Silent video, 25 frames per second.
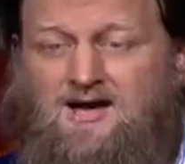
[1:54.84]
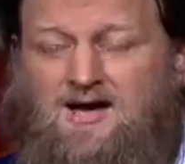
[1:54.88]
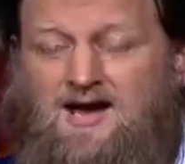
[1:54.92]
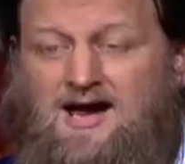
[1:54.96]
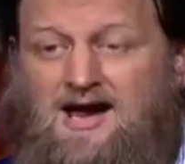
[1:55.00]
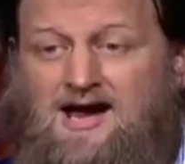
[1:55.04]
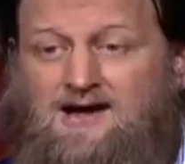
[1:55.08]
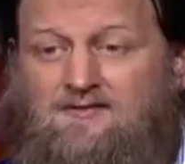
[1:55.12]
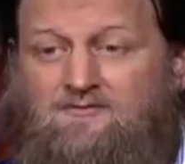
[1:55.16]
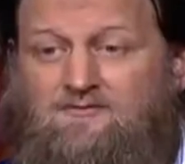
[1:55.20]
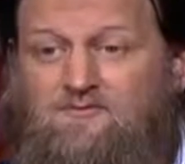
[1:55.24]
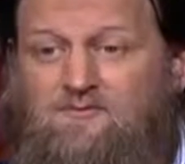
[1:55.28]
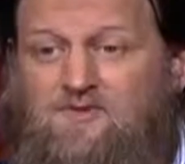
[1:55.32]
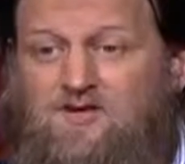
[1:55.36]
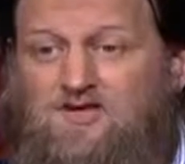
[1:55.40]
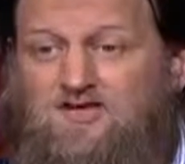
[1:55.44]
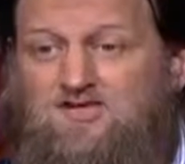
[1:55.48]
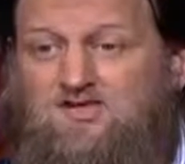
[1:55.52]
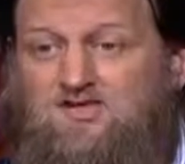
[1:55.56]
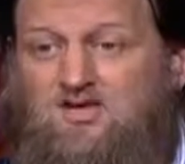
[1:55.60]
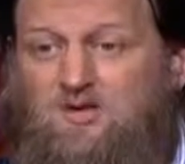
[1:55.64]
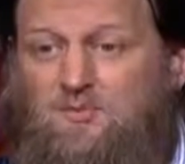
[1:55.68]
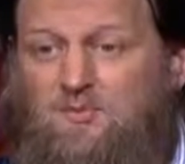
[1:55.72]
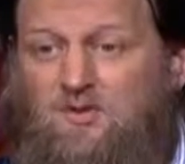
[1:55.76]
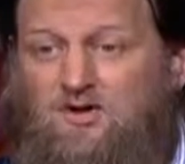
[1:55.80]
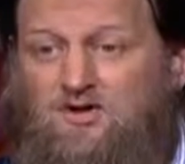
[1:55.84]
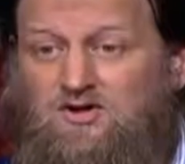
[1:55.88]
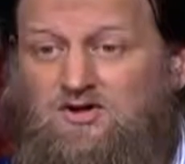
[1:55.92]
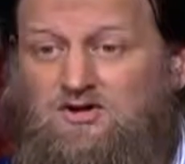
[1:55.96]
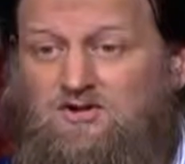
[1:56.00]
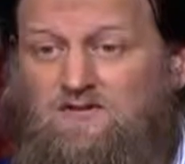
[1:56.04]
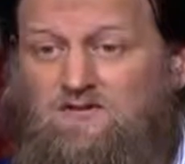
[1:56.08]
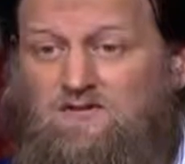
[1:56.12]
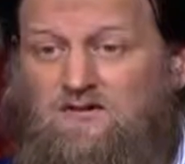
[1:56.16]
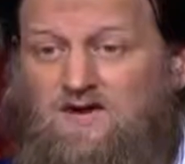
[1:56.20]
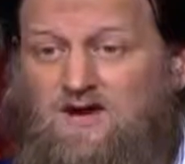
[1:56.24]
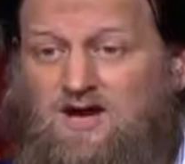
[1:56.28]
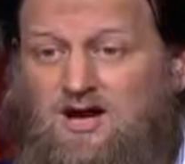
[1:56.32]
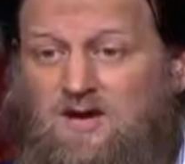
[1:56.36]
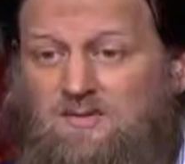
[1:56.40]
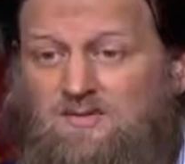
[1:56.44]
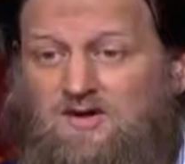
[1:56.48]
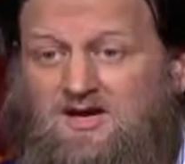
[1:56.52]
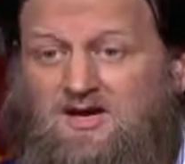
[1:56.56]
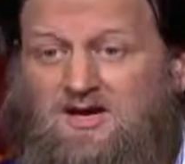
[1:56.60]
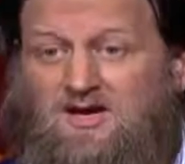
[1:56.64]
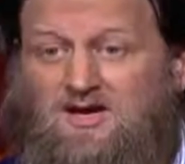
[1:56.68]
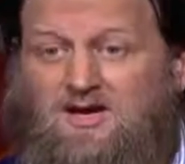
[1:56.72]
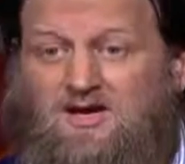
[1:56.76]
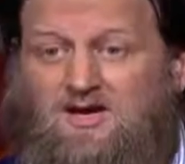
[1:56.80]
have mercy upon you for coming
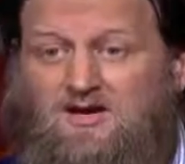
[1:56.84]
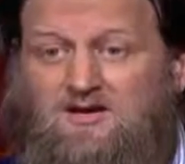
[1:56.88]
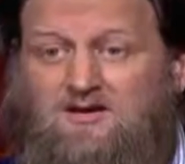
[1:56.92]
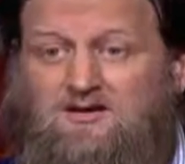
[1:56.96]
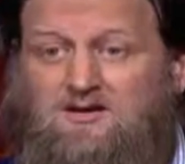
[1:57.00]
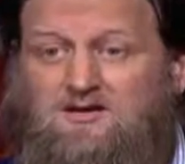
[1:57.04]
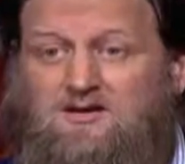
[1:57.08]
here.